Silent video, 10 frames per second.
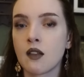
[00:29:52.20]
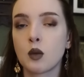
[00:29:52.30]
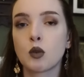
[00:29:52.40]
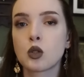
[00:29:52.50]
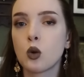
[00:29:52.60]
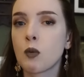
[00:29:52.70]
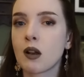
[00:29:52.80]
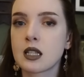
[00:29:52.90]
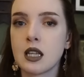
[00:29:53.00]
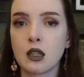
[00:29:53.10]
They will talk
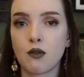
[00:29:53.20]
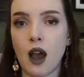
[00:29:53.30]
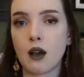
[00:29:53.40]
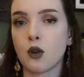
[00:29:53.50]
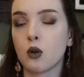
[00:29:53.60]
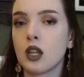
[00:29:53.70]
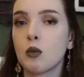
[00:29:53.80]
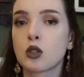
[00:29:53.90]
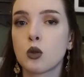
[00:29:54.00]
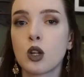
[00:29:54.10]
about seeing the fair folk. They
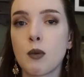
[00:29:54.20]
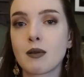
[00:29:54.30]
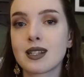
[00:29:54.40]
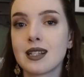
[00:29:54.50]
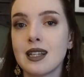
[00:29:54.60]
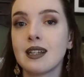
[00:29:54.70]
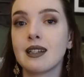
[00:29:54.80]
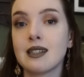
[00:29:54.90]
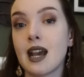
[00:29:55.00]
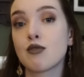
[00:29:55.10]
will talk about seeing
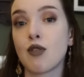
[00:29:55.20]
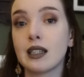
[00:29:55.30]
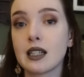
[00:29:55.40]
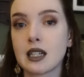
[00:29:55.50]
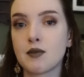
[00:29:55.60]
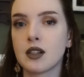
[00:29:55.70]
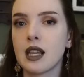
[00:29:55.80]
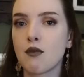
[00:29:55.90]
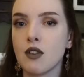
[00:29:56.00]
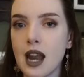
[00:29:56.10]
dead relatives that they
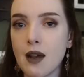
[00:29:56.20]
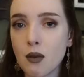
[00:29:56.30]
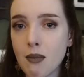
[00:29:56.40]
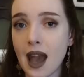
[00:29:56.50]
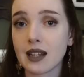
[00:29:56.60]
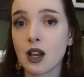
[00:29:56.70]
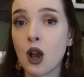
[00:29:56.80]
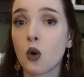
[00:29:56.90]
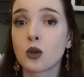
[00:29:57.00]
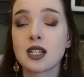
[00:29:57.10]
have never met
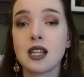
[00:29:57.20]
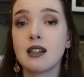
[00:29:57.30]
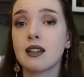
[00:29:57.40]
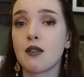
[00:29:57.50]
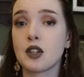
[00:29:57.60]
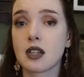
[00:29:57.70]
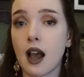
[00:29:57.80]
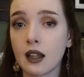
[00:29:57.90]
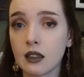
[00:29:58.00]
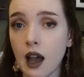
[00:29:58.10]
or seen in their
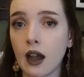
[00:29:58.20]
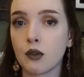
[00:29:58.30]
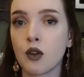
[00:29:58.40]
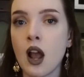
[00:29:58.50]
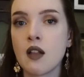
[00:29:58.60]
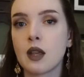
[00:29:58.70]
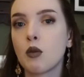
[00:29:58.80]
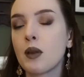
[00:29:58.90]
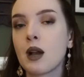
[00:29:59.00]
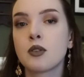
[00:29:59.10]
entire life. They will
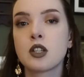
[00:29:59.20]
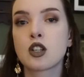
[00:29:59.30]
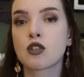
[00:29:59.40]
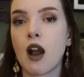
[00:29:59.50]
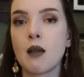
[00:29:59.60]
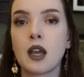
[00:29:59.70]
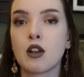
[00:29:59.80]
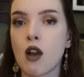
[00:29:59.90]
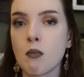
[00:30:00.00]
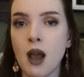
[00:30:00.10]
be able to describe their
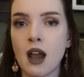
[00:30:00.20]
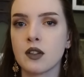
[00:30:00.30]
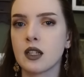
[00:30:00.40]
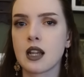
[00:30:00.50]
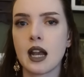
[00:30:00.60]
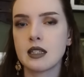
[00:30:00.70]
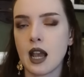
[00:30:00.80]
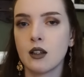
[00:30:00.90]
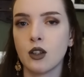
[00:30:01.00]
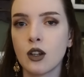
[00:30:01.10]
grandparent that died
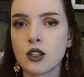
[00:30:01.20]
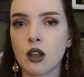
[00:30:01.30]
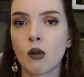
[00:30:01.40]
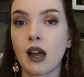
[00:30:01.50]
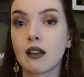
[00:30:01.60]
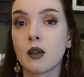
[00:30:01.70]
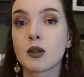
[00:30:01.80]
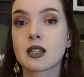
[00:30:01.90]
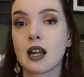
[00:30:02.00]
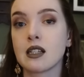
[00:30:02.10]
10 years ago like they were
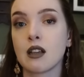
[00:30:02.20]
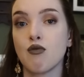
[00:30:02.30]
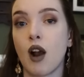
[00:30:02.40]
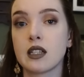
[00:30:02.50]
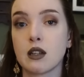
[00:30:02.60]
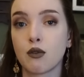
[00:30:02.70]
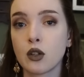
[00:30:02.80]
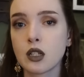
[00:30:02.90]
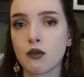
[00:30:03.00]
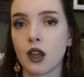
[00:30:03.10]
standing right in
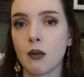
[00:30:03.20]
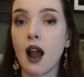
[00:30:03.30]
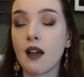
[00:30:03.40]
front of them.